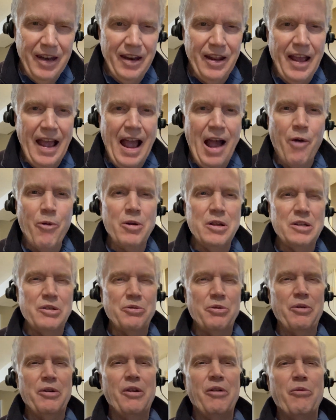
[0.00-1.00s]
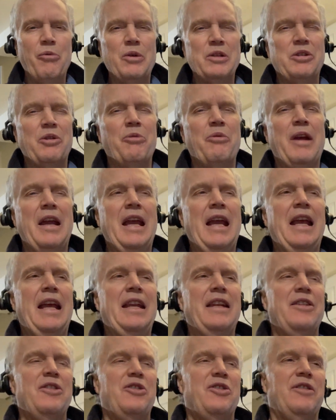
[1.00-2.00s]
How it was
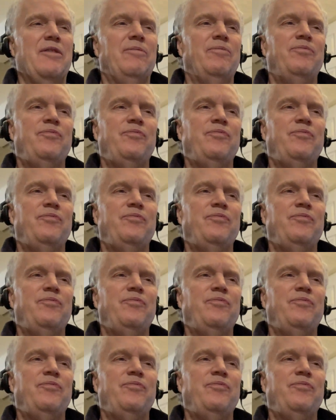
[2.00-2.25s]
arranged.